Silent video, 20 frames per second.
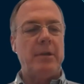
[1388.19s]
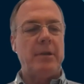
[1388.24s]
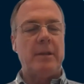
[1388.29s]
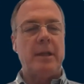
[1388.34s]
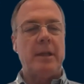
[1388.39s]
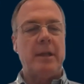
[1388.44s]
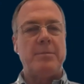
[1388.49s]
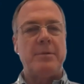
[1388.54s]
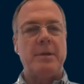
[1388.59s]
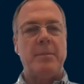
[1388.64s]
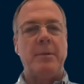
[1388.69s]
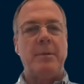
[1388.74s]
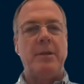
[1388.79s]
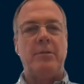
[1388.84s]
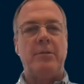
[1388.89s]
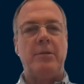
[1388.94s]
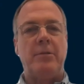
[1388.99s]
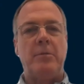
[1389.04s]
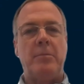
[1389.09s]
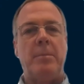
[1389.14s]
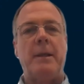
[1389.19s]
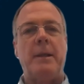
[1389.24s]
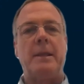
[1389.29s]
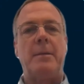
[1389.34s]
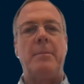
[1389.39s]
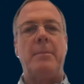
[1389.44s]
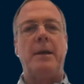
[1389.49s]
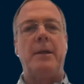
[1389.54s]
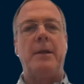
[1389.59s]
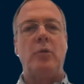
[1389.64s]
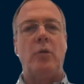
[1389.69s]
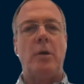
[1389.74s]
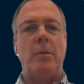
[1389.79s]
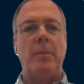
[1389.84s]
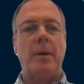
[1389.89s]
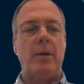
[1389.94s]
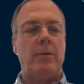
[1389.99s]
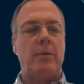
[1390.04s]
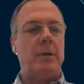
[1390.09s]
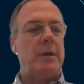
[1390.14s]
And as of 2021,
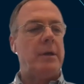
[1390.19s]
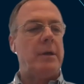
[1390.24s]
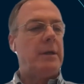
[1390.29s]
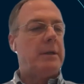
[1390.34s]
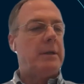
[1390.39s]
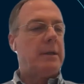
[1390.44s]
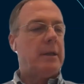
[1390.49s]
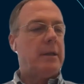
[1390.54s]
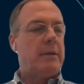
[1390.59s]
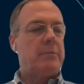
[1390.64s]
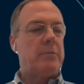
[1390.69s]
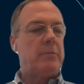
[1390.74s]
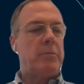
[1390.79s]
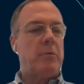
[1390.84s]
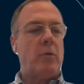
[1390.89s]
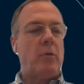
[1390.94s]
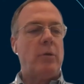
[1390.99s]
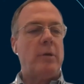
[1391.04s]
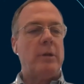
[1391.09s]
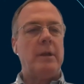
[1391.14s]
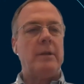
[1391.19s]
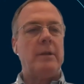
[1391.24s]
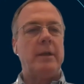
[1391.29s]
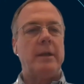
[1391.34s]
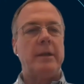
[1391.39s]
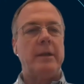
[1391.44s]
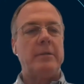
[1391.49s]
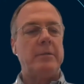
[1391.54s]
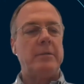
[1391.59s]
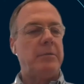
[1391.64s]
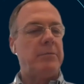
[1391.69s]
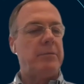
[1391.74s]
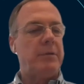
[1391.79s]
it's at normal levels.